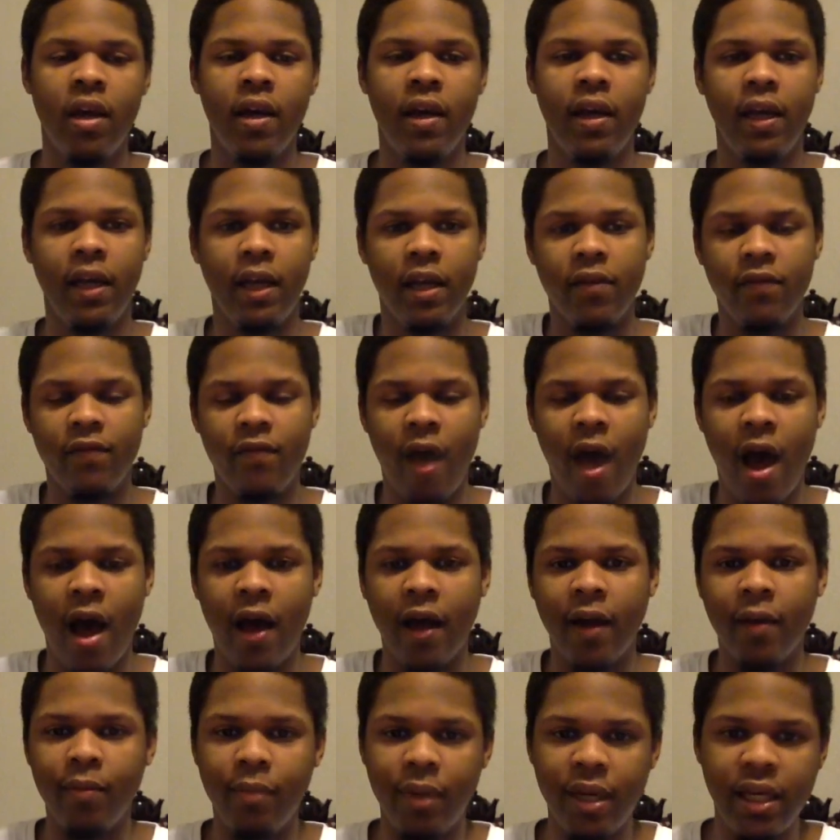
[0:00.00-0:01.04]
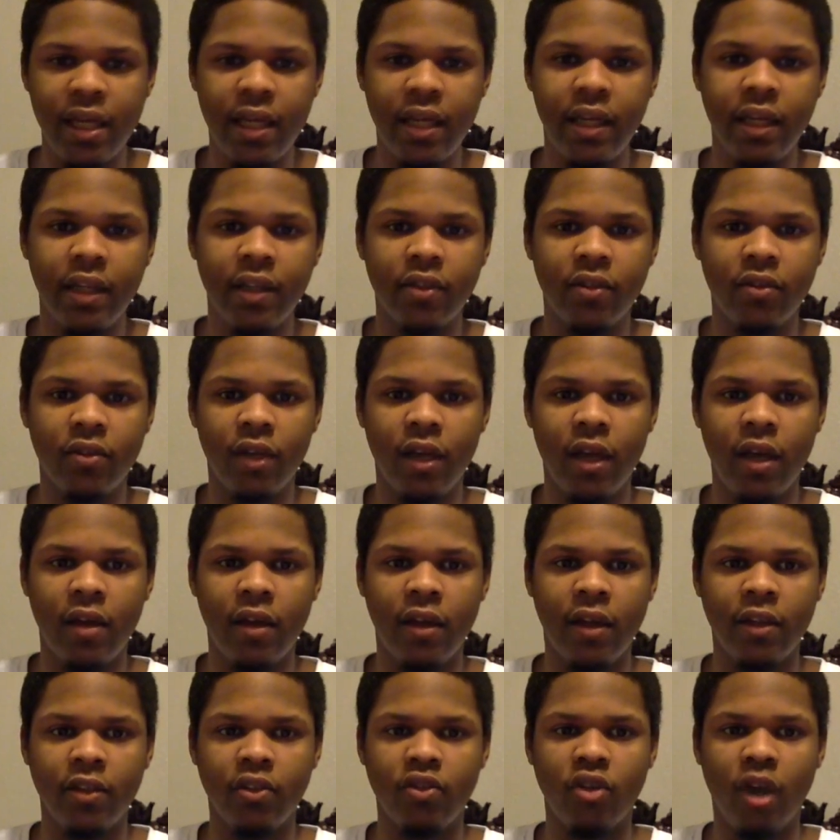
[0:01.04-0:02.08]
He can find bigs
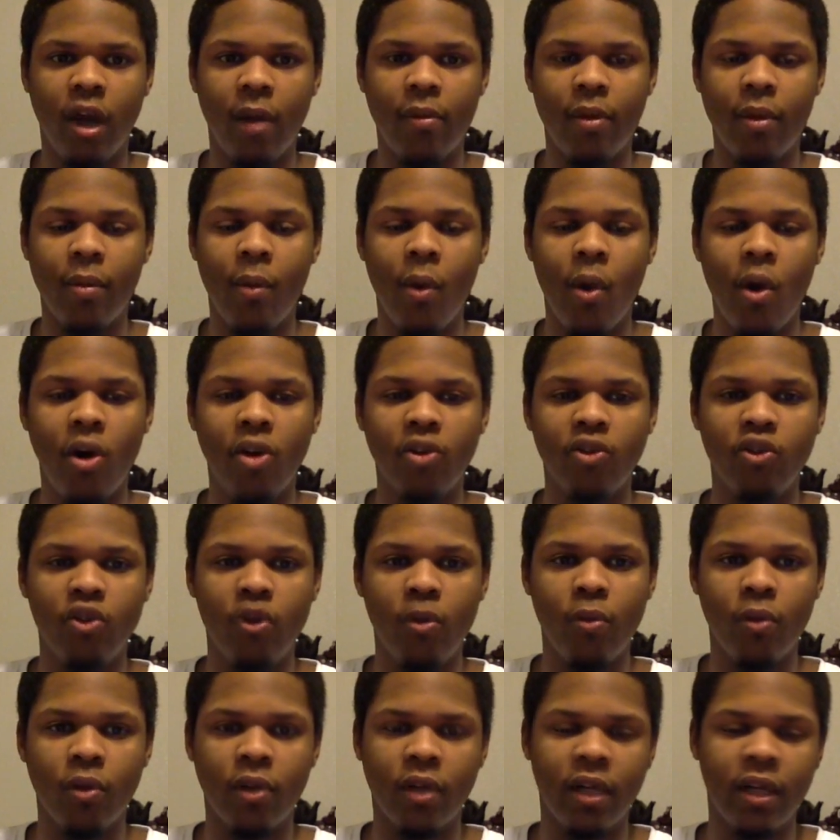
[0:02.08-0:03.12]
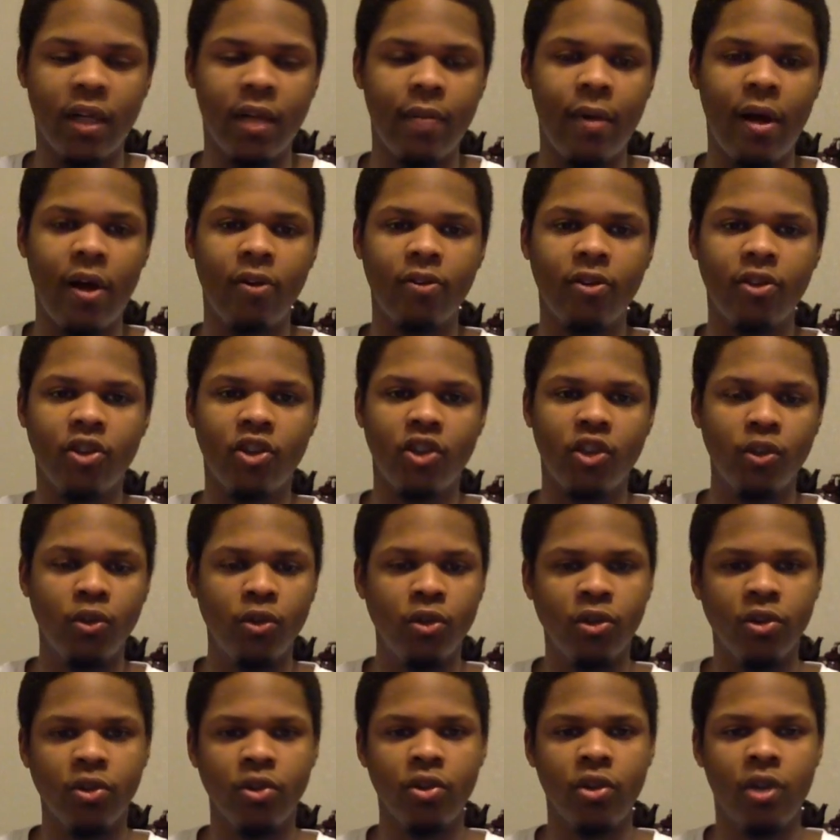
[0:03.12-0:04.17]
and drop the ball to him or kick him out to
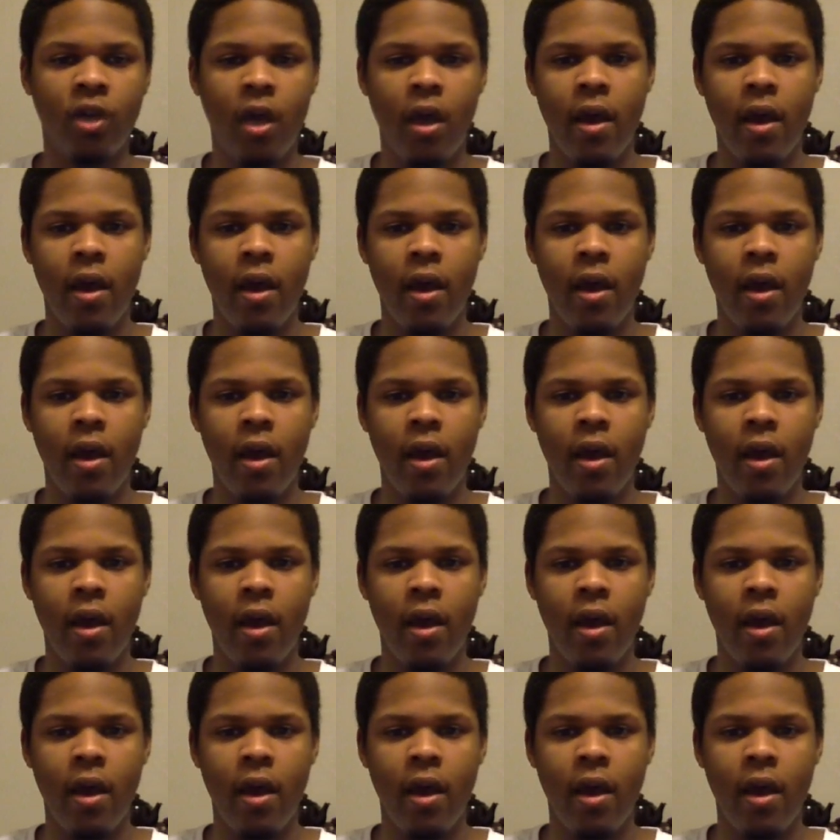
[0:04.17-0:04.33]
shooters.